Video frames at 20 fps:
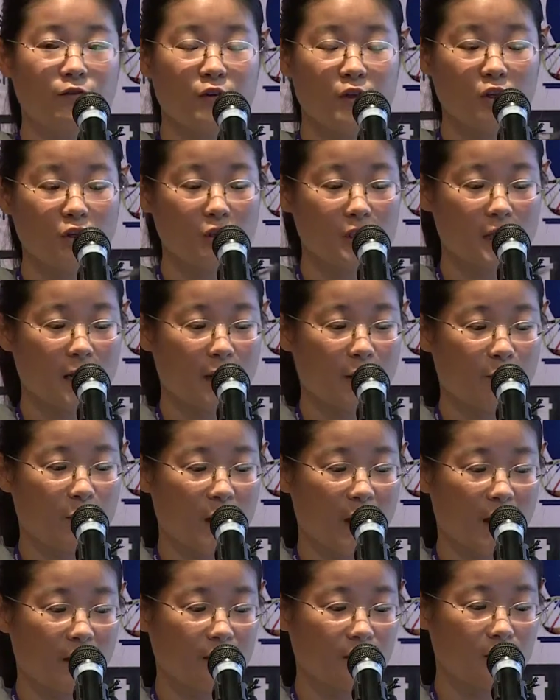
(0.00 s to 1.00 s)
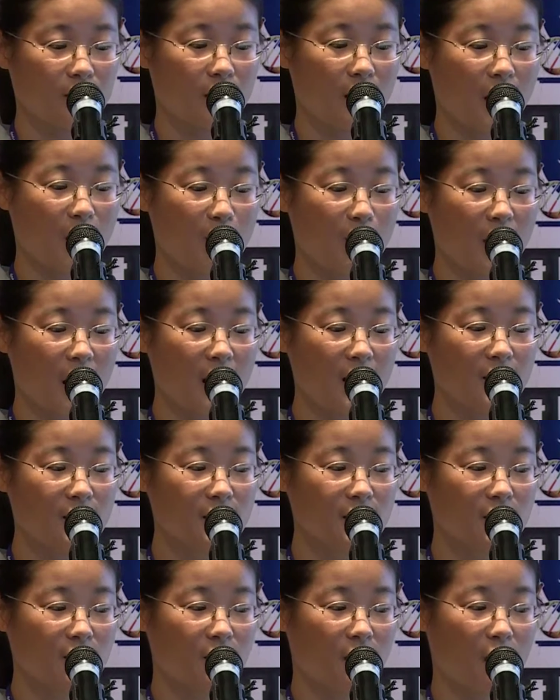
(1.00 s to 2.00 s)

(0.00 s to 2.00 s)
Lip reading: phenotype and unbalanced